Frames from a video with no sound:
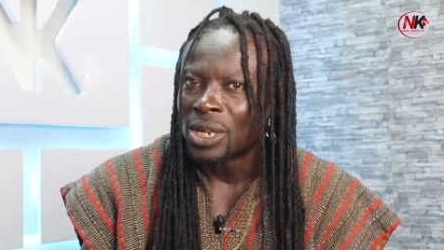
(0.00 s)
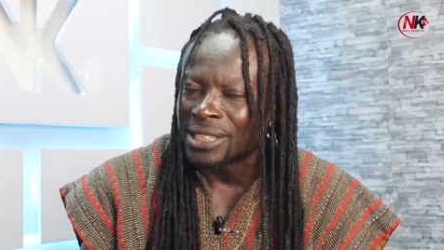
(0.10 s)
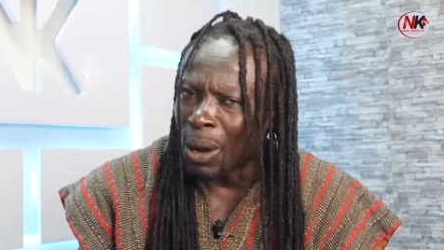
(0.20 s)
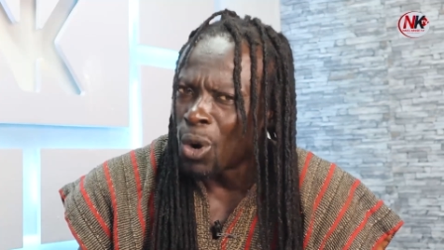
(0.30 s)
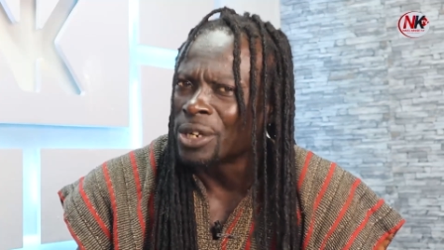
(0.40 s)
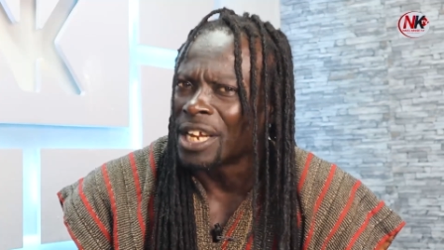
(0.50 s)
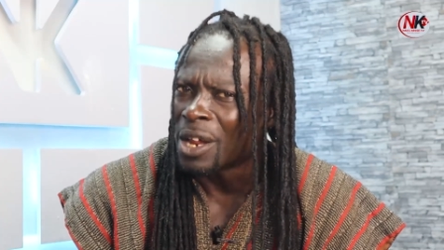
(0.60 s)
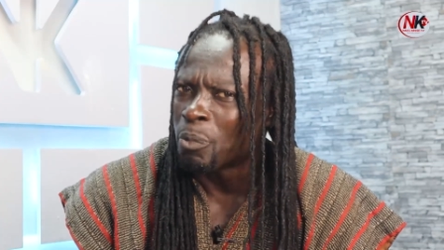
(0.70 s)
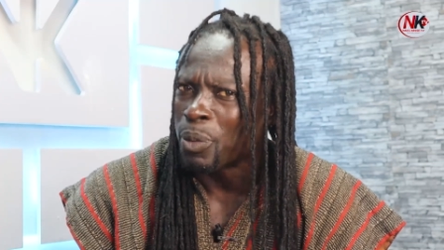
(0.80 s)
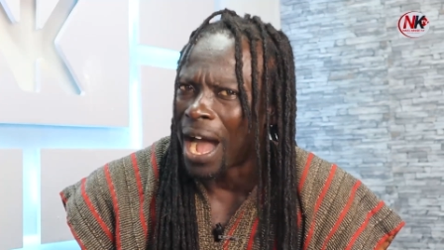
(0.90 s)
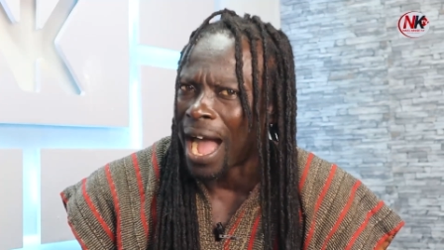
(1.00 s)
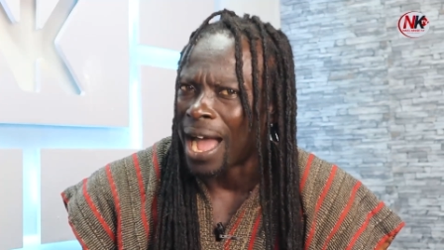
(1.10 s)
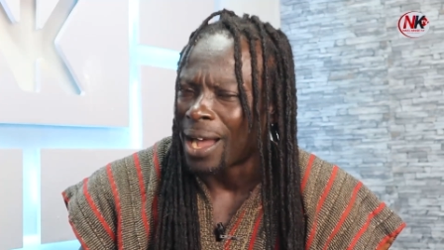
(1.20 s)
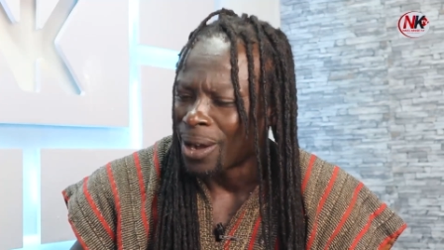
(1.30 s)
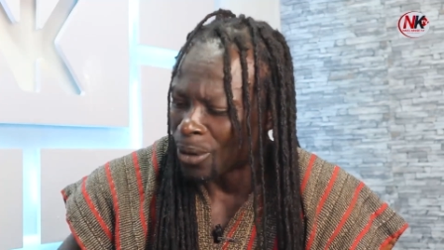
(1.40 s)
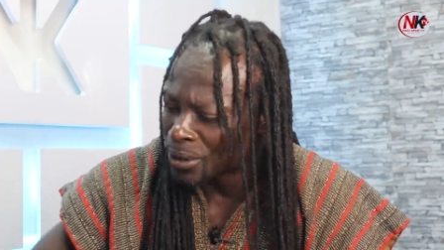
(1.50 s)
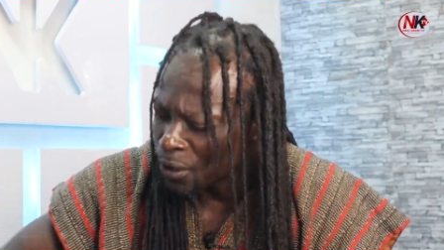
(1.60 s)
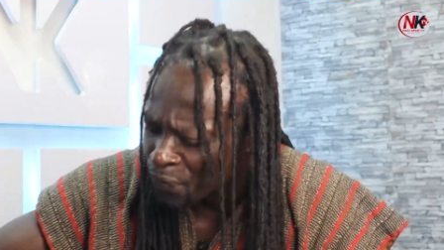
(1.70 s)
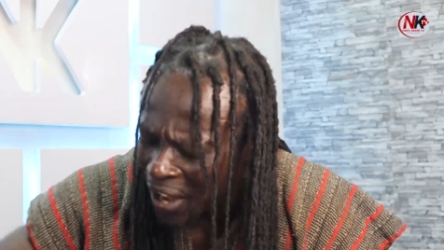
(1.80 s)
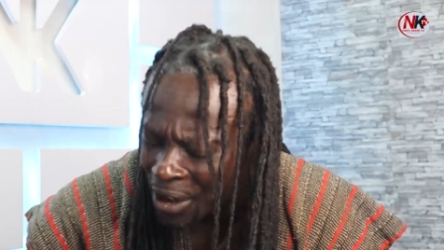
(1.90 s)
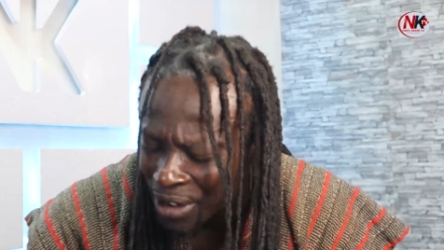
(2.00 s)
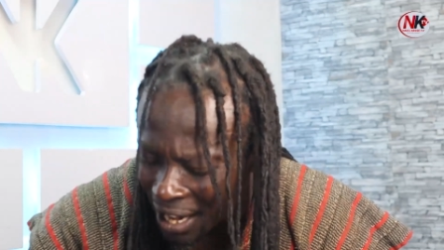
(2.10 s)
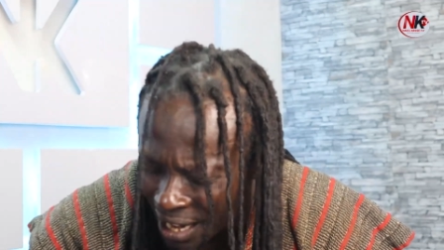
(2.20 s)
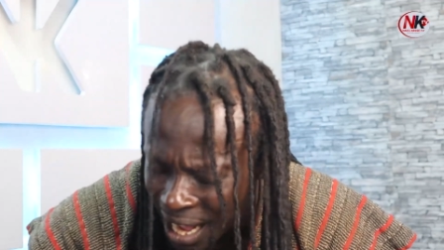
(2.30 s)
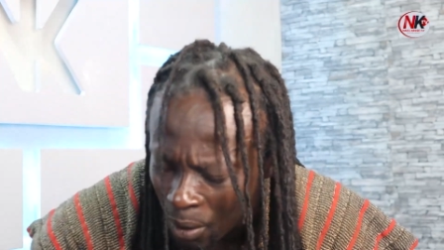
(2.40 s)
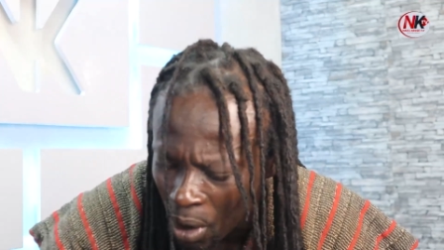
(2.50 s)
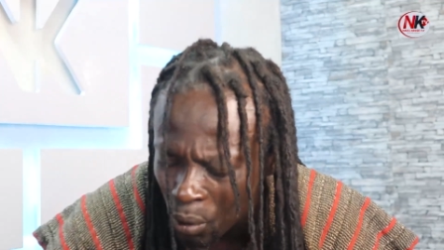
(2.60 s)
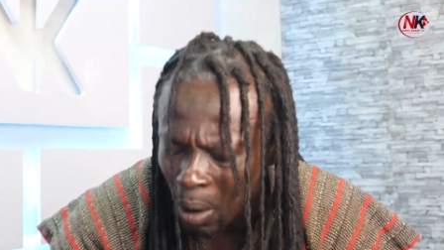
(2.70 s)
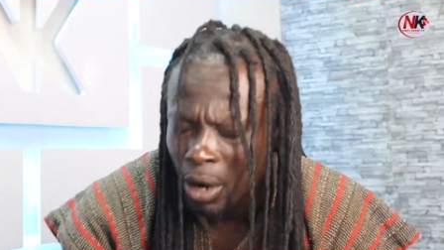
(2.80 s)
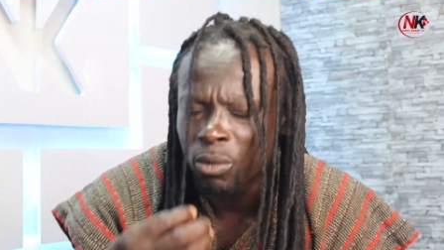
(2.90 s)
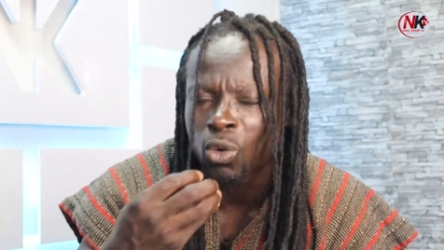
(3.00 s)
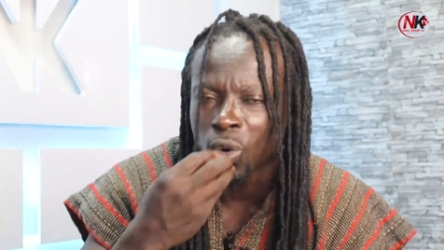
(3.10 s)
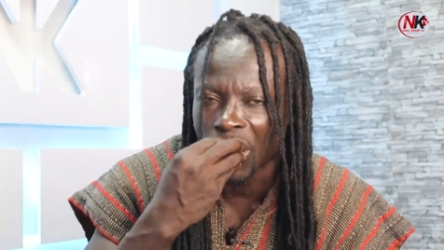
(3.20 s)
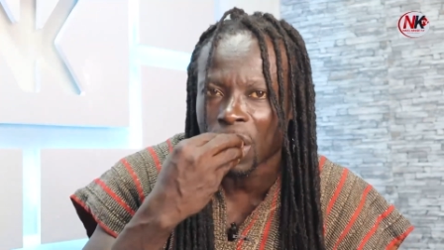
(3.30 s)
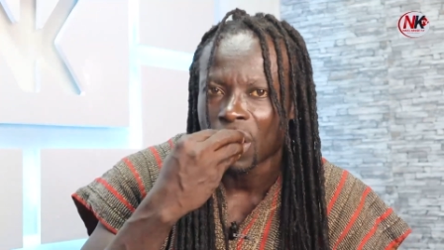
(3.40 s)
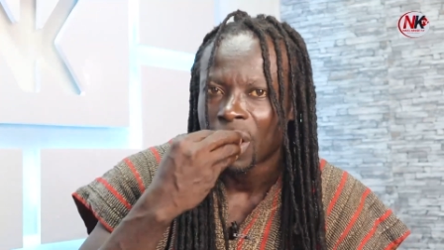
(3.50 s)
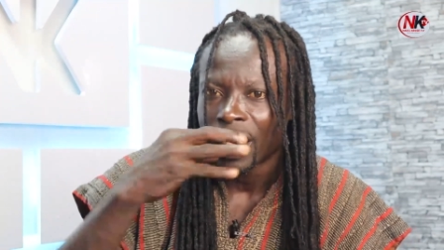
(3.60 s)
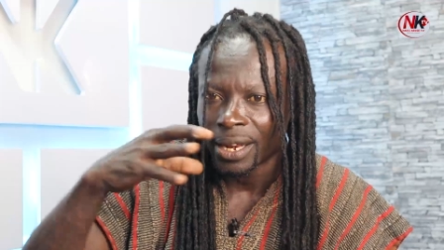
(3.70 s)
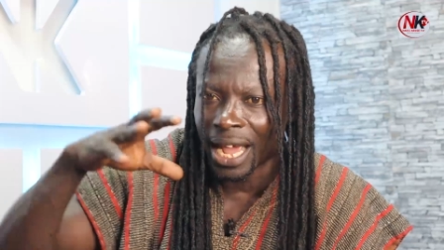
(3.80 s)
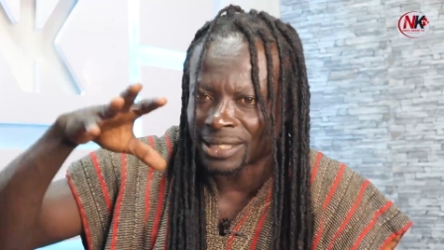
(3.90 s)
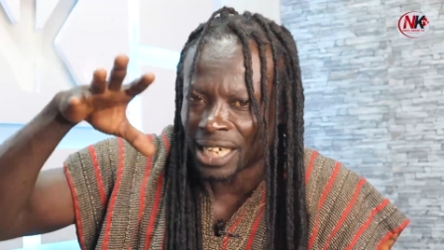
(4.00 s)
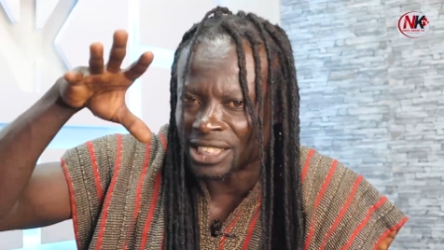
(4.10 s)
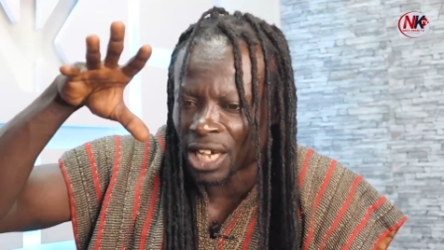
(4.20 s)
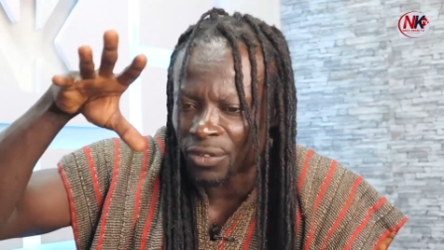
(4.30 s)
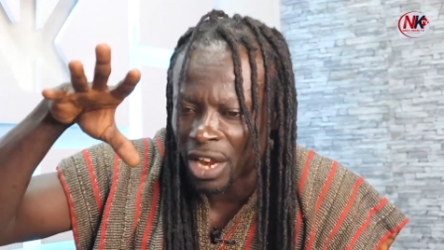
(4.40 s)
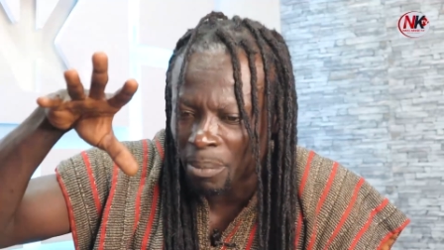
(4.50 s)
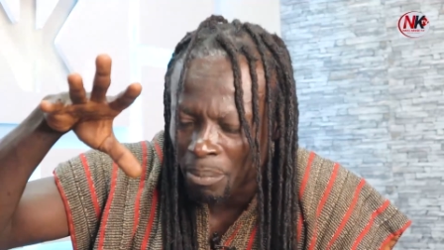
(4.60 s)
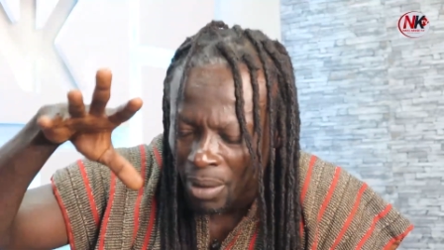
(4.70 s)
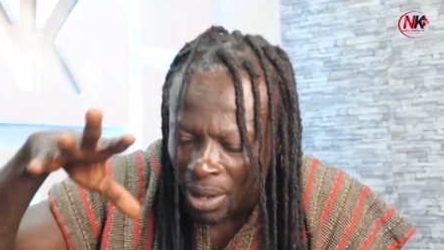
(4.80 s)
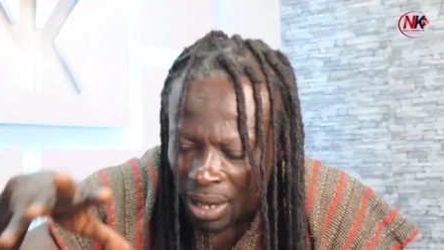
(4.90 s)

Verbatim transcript: Say, who did impa? On Ophelia, a woman crow, Nan says he had him.